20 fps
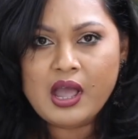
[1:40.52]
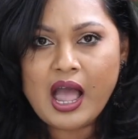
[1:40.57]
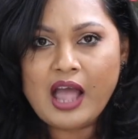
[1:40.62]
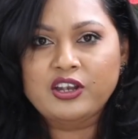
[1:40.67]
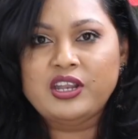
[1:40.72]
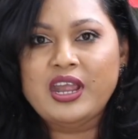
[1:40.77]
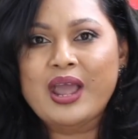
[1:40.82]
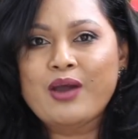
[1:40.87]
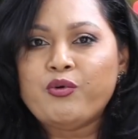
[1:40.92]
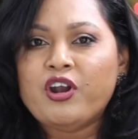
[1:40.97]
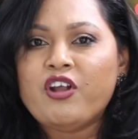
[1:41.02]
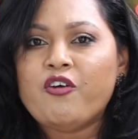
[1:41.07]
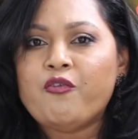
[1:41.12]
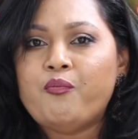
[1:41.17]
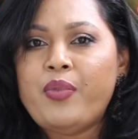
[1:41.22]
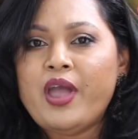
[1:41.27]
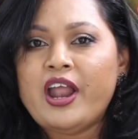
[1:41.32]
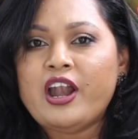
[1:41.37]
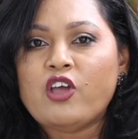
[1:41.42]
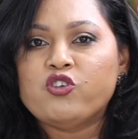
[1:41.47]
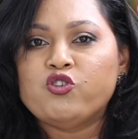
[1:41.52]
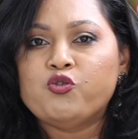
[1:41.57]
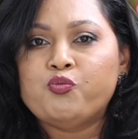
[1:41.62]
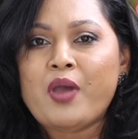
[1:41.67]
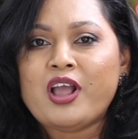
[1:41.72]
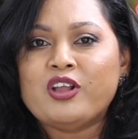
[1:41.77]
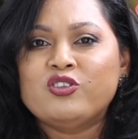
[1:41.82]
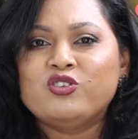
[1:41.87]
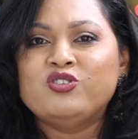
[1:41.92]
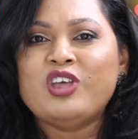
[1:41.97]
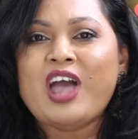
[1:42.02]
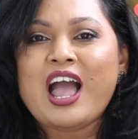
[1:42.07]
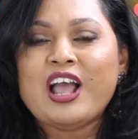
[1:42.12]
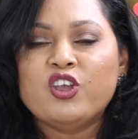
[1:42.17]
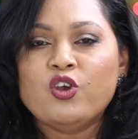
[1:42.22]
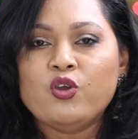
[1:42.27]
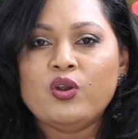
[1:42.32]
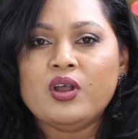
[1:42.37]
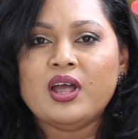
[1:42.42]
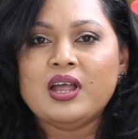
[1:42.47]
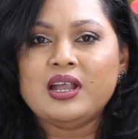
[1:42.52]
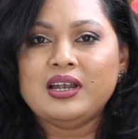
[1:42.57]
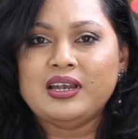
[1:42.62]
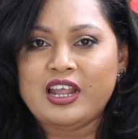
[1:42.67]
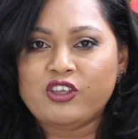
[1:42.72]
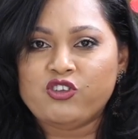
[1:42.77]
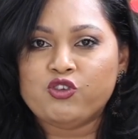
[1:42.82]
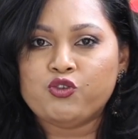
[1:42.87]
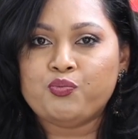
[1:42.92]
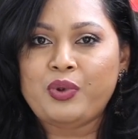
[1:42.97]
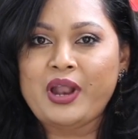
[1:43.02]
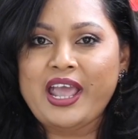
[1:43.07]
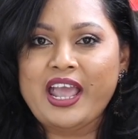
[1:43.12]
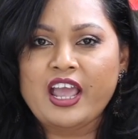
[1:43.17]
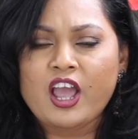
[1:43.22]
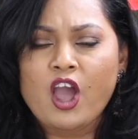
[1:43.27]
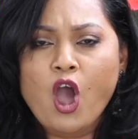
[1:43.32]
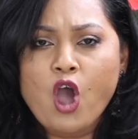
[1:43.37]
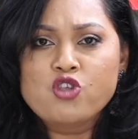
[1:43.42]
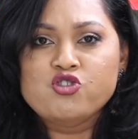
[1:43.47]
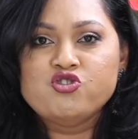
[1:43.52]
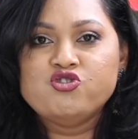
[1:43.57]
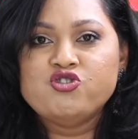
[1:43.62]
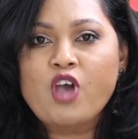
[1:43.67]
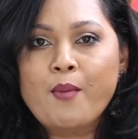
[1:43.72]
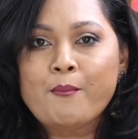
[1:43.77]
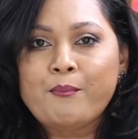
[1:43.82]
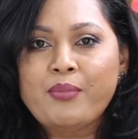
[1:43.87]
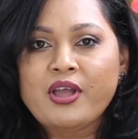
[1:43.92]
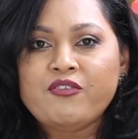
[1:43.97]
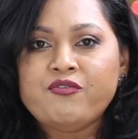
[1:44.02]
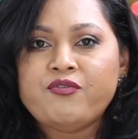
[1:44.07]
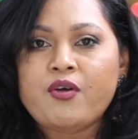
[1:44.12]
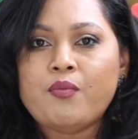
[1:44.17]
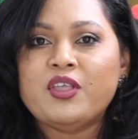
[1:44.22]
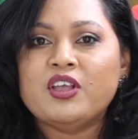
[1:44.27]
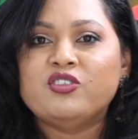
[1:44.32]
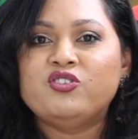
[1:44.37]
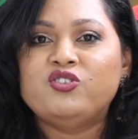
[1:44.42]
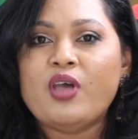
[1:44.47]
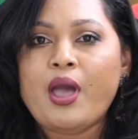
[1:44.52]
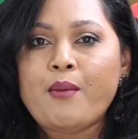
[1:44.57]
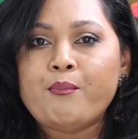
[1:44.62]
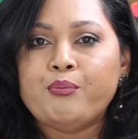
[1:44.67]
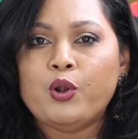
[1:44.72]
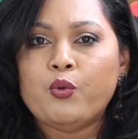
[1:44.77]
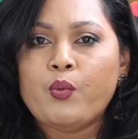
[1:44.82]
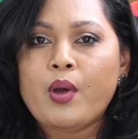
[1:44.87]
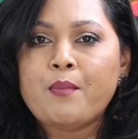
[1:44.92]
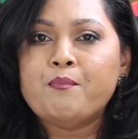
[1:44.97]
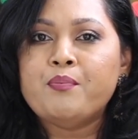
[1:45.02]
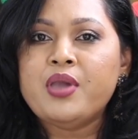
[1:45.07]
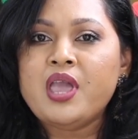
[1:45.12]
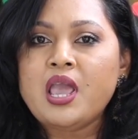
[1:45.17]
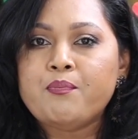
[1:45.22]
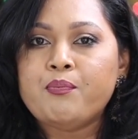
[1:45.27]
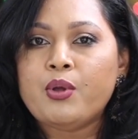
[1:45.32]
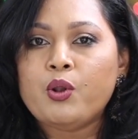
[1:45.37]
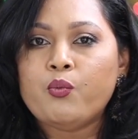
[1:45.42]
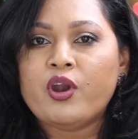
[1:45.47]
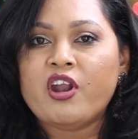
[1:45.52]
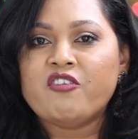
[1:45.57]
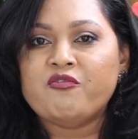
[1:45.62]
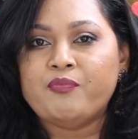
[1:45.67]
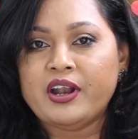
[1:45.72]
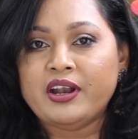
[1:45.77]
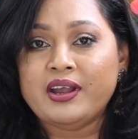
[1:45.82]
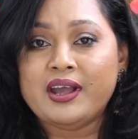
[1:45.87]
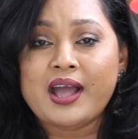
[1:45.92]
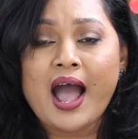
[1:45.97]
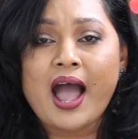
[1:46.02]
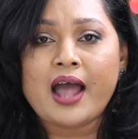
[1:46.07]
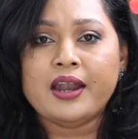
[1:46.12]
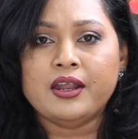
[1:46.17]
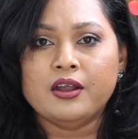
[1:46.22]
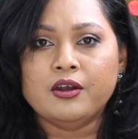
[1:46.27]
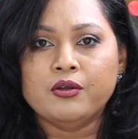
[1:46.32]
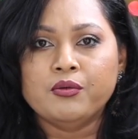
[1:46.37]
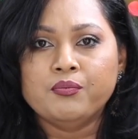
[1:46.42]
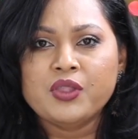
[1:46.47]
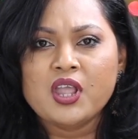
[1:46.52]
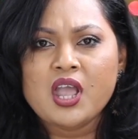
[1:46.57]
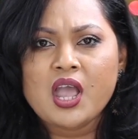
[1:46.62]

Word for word: And there would have been a spectacular display jumping from the temple where people would have been gathered.